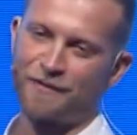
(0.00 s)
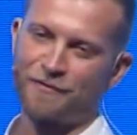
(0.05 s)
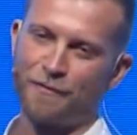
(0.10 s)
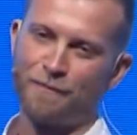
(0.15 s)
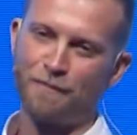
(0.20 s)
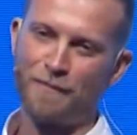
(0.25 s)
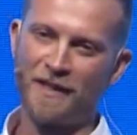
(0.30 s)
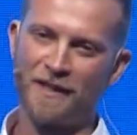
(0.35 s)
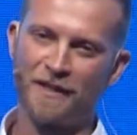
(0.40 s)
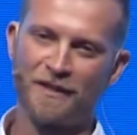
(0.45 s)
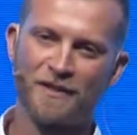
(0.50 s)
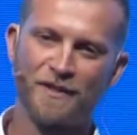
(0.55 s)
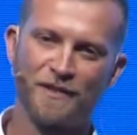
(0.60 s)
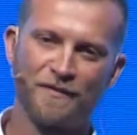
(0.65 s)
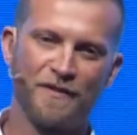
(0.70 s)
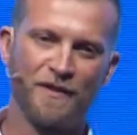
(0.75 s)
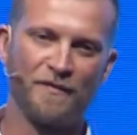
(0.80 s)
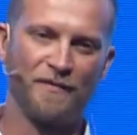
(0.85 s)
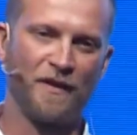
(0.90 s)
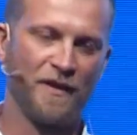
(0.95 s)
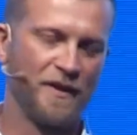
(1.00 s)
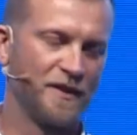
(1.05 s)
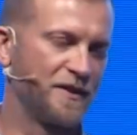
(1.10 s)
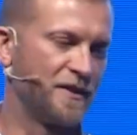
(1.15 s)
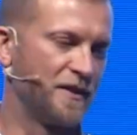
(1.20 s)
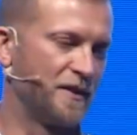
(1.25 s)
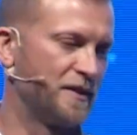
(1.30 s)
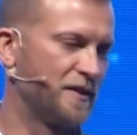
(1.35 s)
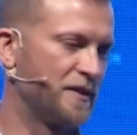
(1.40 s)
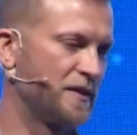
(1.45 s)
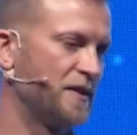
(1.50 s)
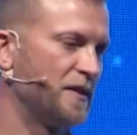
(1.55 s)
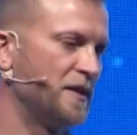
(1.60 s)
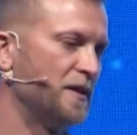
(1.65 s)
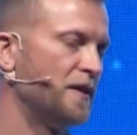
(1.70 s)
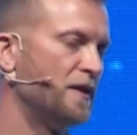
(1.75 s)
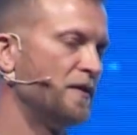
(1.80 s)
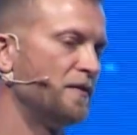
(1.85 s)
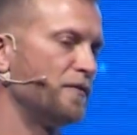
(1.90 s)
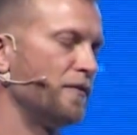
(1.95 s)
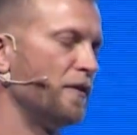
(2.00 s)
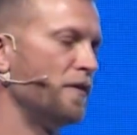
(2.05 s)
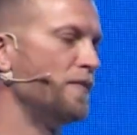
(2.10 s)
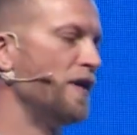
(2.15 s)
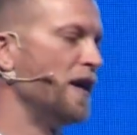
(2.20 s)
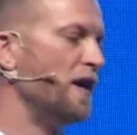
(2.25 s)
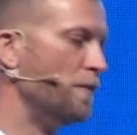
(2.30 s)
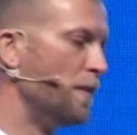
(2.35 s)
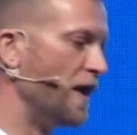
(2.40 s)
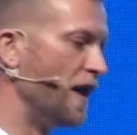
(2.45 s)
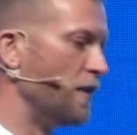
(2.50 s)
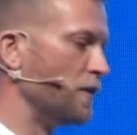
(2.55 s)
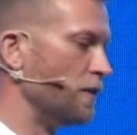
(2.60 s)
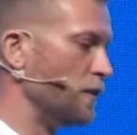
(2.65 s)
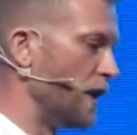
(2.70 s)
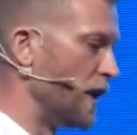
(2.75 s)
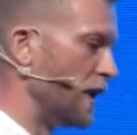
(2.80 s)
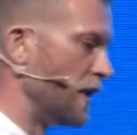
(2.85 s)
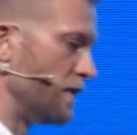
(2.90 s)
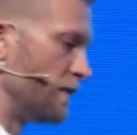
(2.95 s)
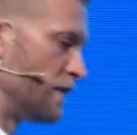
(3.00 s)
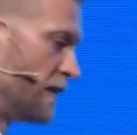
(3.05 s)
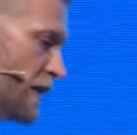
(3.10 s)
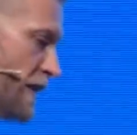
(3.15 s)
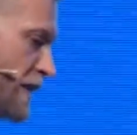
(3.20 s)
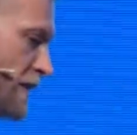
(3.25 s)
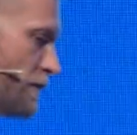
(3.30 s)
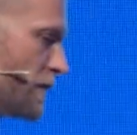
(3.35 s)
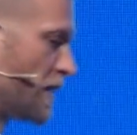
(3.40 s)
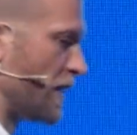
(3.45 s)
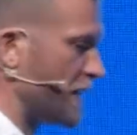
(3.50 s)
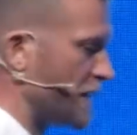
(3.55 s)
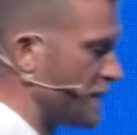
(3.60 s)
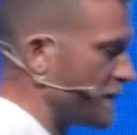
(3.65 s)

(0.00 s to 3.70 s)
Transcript: from millions of devices from their malware. And in my